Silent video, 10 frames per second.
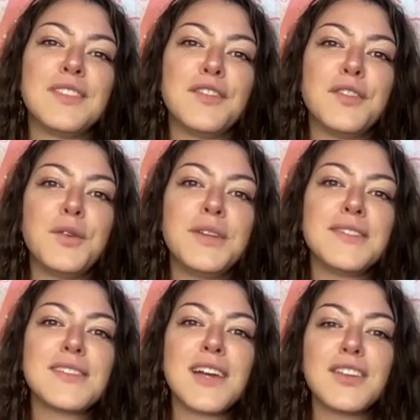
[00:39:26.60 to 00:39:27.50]
the food
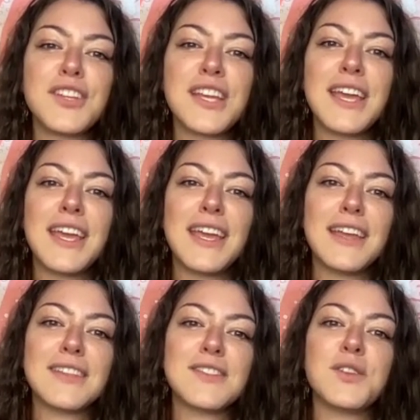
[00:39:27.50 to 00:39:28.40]
is
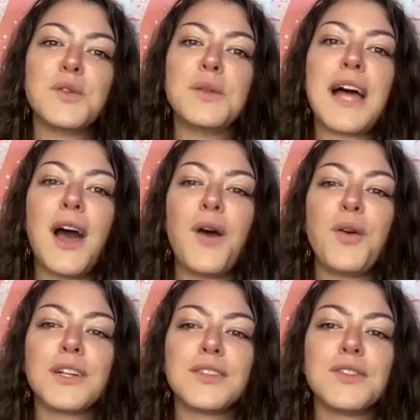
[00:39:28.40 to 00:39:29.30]
touching, it's too
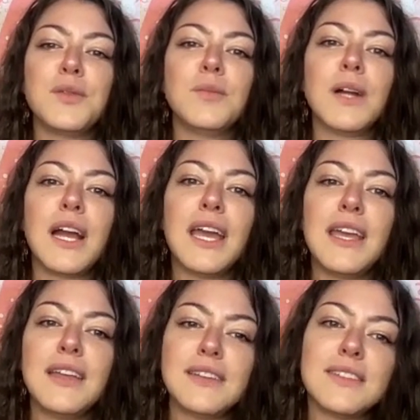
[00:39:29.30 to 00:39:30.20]
loud or too
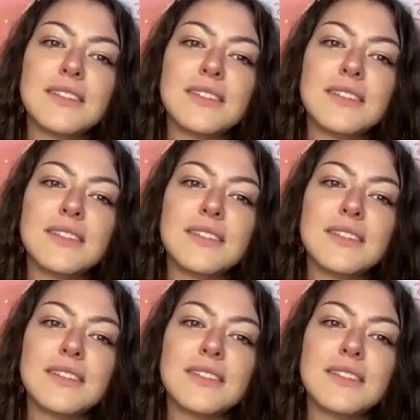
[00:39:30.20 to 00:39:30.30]
bright.